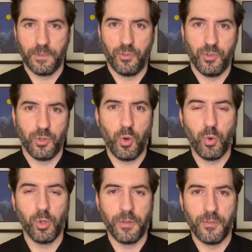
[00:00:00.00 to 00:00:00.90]
to
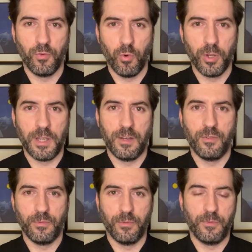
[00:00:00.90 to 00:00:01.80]
call on in the working
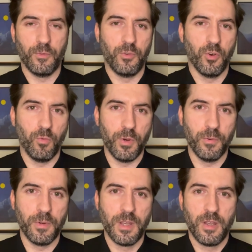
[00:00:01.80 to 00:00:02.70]
to fulfill your
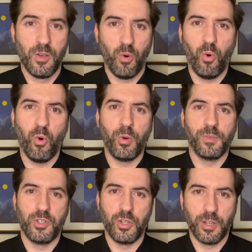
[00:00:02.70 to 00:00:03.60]
will, or
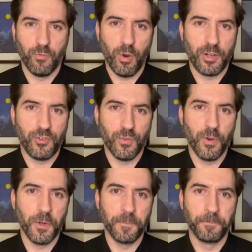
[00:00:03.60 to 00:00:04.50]
you can write
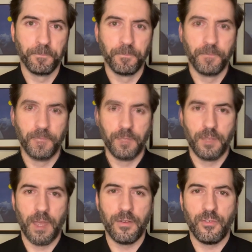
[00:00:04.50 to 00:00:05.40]
your own.
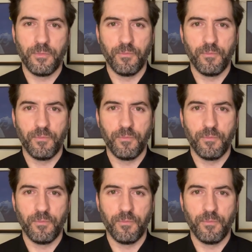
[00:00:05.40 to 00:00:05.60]
And